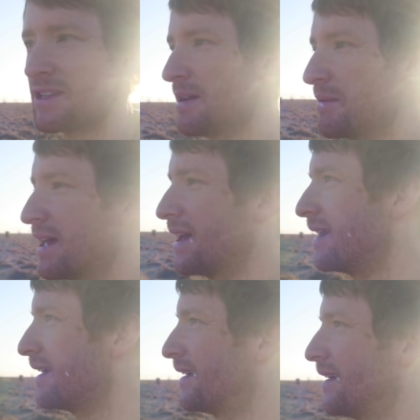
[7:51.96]
and time
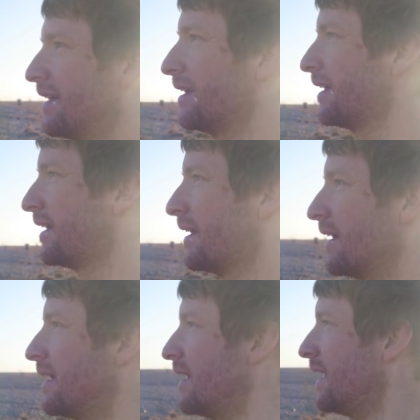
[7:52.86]
again.
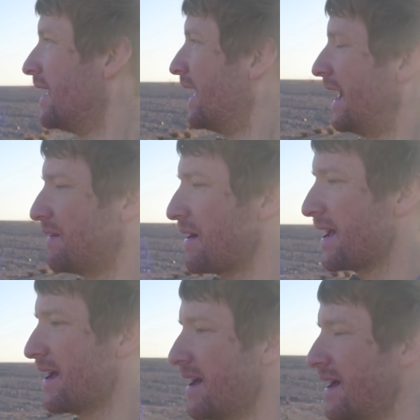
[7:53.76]

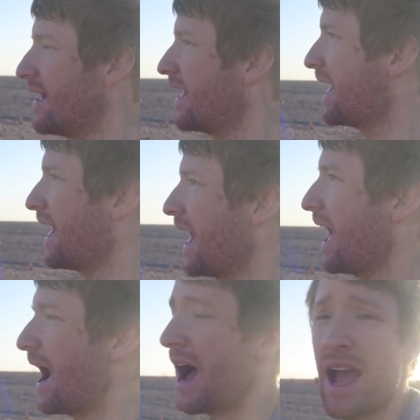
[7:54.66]
Anyway,
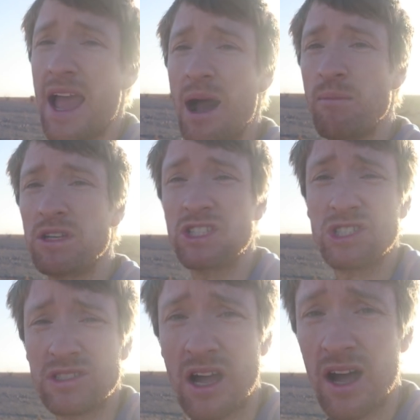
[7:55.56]
I am
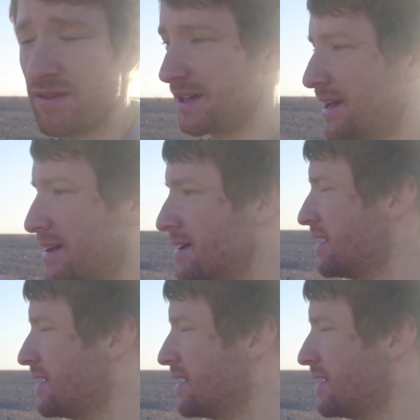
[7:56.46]
starving.